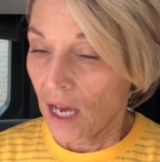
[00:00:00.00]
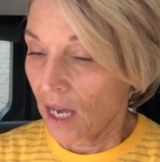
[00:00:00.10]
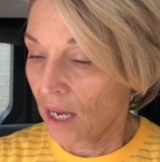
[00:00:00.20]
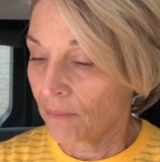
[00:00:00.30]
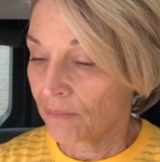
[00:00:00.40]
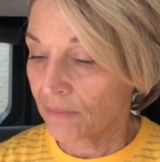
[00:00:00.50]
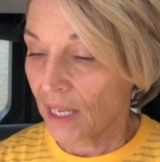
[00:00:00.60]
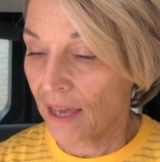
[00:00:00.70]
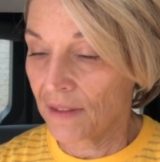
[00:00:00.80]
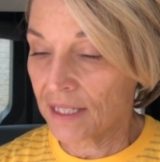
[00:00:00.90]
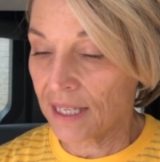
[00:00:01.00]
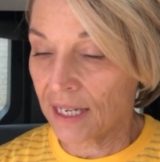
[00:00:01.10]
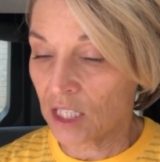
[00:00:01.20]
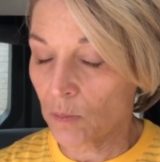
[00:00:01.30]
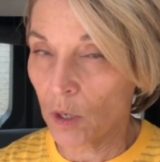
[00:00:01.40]
And this
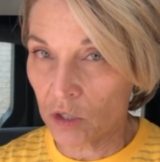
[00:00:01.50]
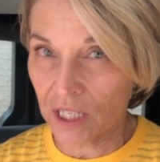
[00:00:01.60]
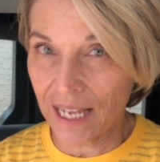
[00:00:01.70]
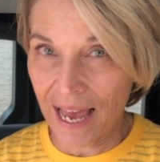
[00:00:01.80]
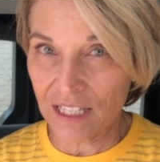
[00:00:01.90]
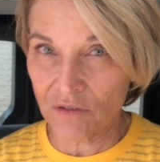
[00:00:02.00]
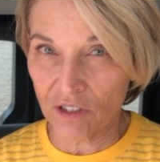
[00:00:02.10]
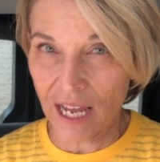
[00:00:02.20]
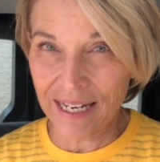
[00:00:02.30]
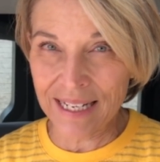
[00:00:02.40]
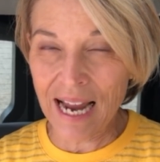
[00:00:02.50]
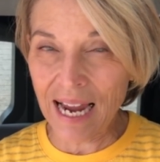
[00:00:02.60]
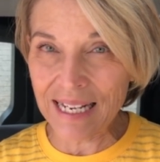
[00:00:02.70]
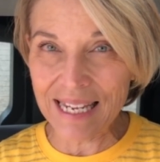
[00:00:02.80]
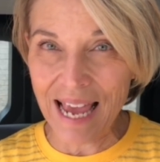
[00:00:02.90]
thing is supposed to last for like
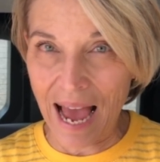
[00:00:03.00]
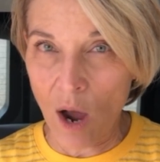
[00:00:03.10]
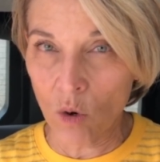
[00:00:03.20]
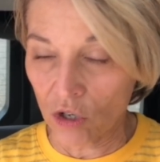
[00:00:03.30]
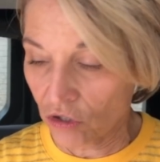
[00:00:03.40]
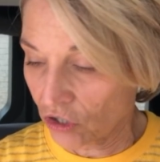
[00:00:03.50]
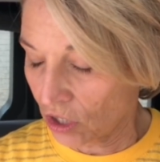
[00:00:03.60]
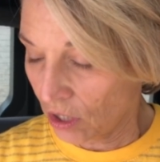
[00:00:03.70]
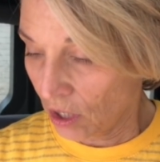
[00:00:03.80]
90 hours.